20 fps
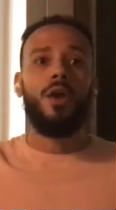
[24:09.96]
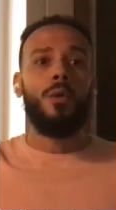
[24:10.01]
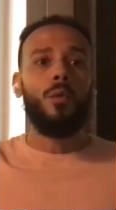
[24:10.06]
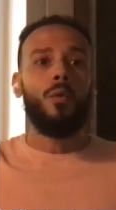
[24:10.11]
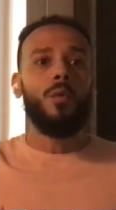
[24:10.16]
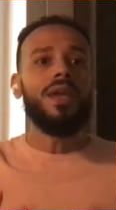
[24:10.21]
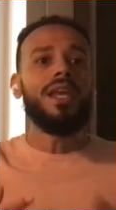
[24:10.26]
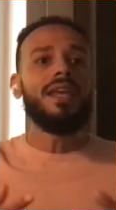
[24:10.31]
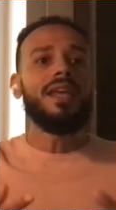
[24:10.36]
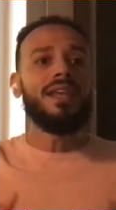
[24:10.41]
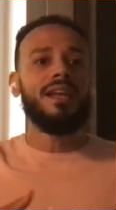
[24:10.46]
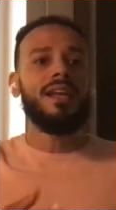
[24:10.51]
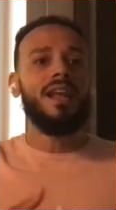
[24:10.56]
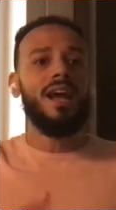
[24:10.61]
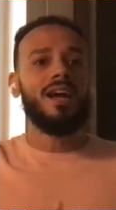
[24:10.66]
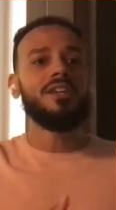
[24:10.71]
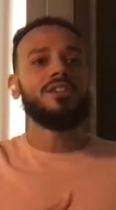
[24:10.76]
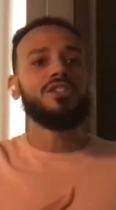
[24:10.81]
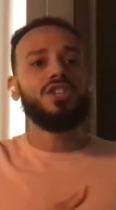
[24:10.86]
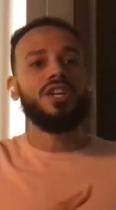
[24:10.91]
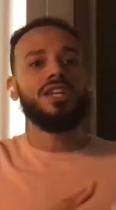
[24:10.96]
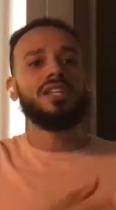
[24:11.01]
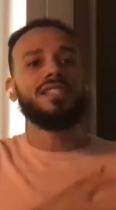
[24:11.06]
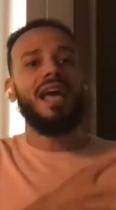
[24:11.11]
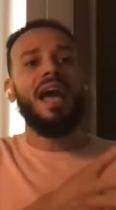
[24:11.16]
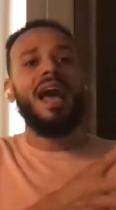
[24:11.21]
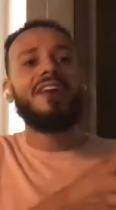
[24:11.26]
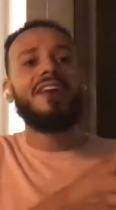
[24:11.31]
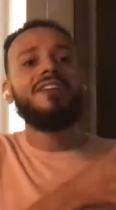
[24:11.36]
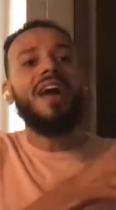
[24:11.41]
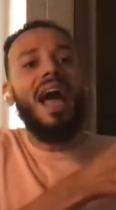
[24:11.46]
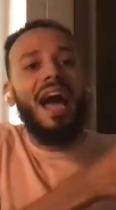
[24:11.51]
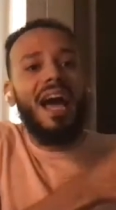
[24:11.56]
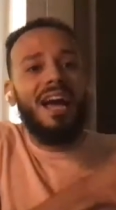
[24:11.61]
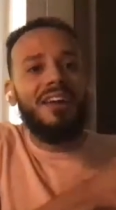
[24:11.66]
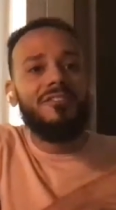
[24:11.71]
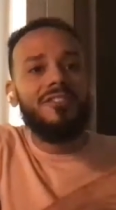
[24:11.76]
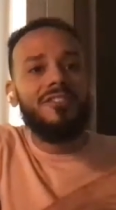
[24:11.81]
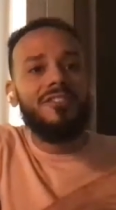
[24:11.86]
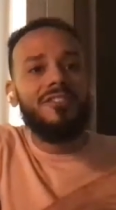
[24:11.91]
we cannot just have
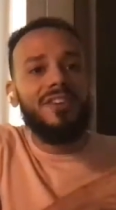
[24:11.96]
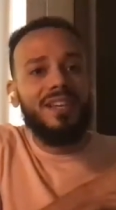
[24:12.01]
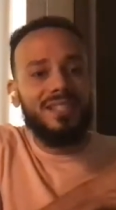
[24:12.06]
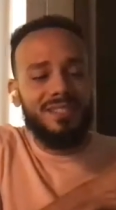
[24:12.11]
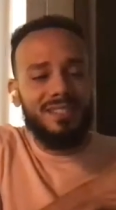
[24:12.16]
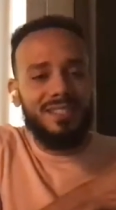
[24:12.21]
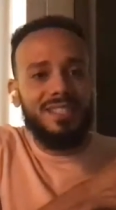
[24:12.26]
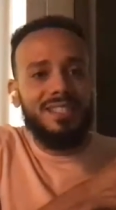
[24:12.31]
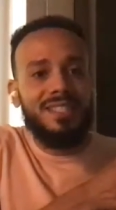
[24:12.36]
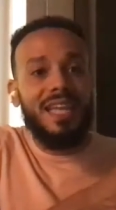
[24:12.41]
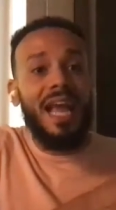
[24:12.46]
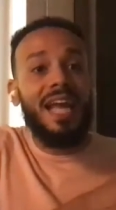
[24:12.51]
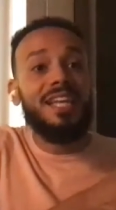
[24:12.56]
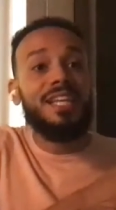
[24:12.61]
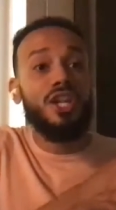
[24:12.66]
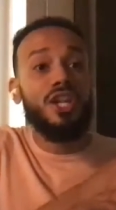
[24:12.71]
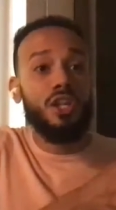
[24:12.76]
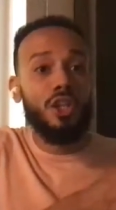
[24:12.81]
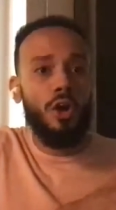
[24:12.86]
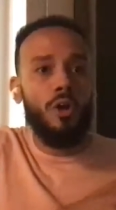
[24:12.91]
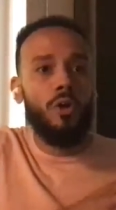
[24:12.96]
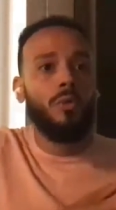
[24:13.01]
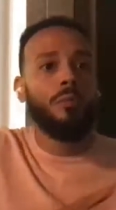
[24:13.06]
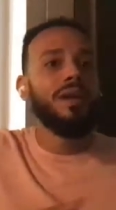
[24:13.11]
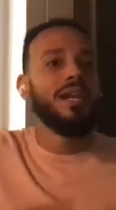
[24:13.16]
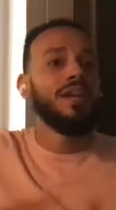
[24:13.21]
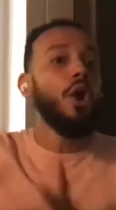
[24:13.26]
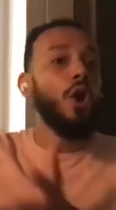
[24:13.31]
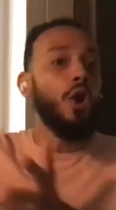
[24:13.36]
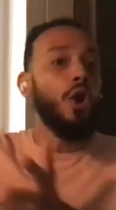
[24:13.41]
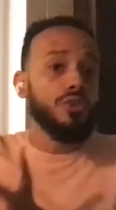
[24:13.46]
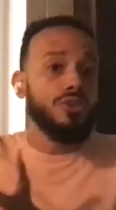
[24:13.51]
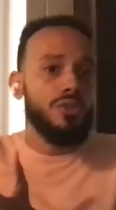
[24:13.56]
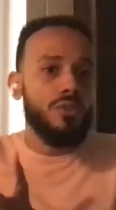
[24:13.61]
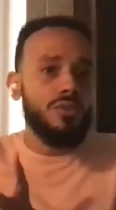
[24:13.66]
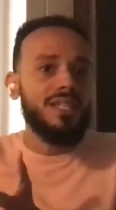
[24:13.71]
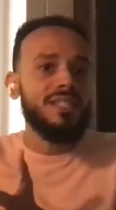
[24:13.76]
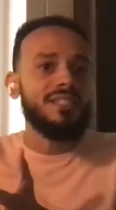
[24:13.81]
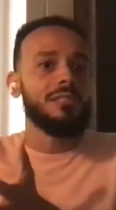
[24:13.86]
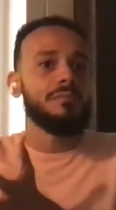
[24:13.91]
advocacy standing alone, but it also
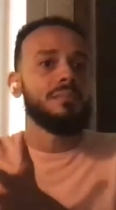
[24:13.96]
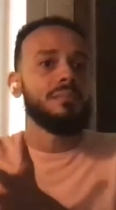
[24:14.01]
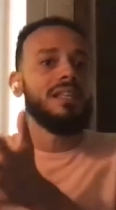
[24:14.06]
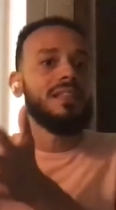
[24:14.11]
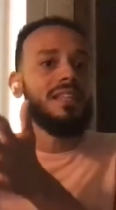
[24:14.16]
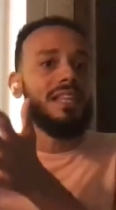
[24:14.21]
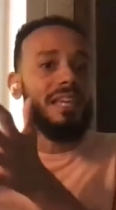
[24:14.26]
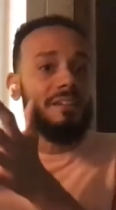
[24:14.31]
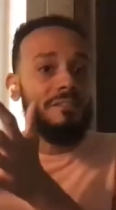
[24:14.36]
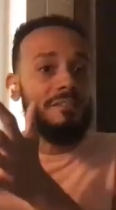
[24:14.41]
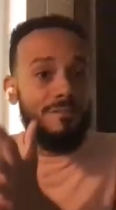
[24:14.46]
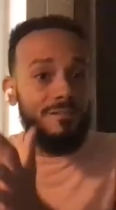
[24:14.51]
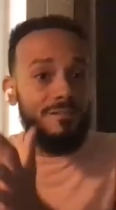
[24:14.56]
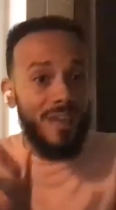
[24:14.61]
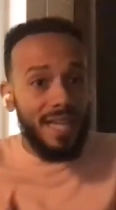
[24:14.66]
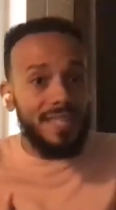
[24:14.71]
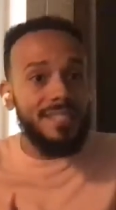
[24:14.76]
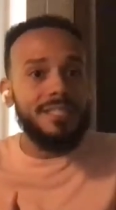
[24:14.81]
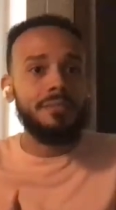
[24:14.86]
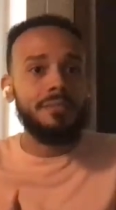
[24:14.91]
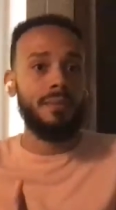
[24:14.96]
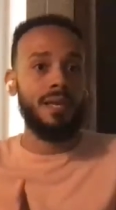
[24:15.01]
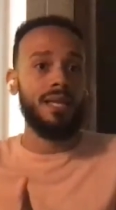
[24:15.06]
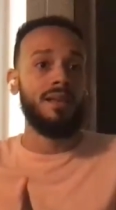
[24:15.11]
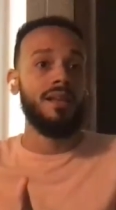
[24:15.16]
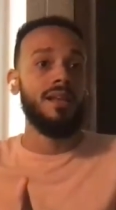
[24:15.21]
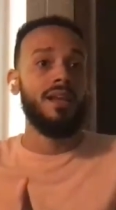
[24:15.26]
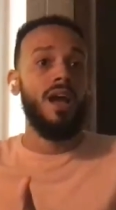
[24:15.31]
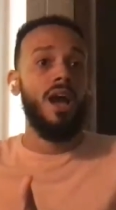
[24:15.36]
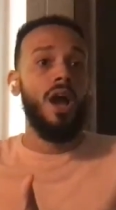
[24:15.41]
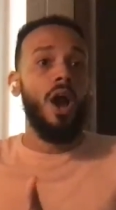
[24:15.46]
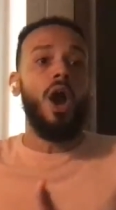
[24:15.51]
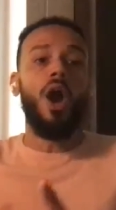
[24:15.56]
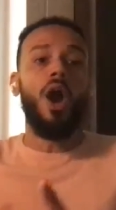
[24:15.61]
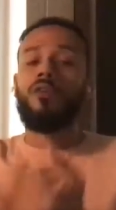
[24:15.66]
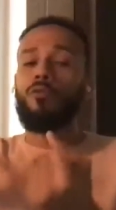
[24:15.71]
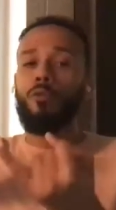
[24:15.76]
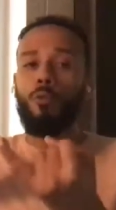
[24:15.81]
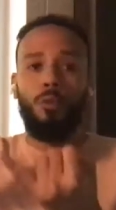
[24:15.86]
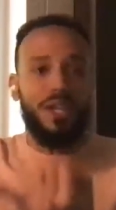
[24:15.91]
needs to be the investment
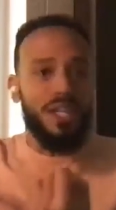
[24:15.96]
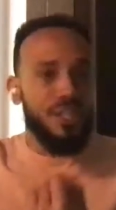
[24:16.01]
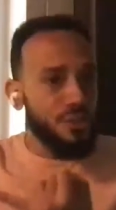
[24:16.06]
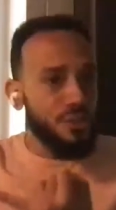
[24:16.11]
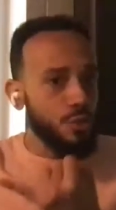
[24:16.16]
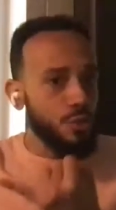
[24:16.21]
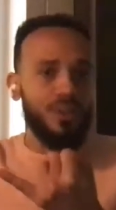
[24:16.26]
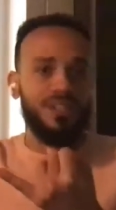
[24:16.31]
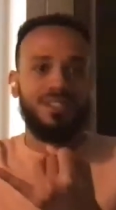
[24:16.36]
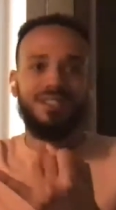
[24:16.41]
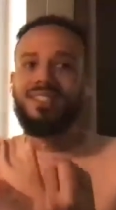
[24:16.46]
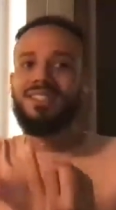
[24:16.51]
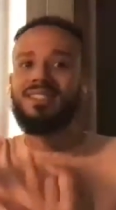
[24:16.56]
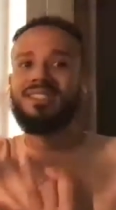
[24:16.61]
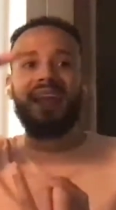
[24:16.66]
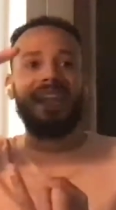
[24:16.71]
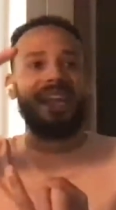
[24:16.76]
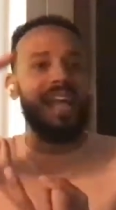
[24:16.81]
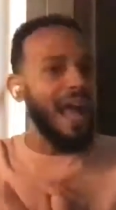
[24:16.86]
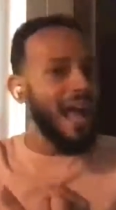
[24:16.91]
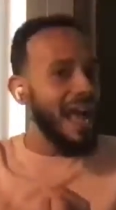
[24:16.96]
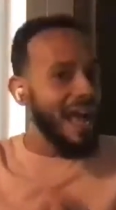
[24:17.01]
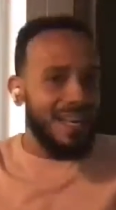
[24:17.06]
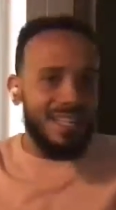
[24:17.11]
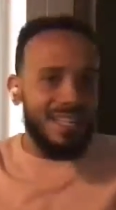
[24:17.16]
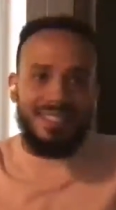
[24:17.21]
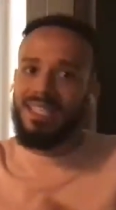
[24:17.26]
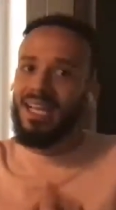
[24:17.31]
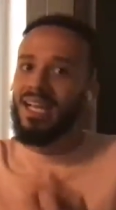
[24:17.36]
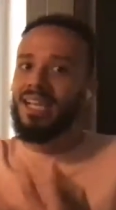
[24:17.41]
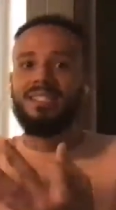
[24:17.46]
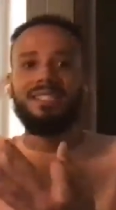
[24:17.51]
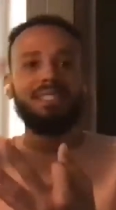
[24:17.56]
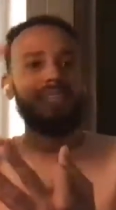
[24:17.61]
of resources and access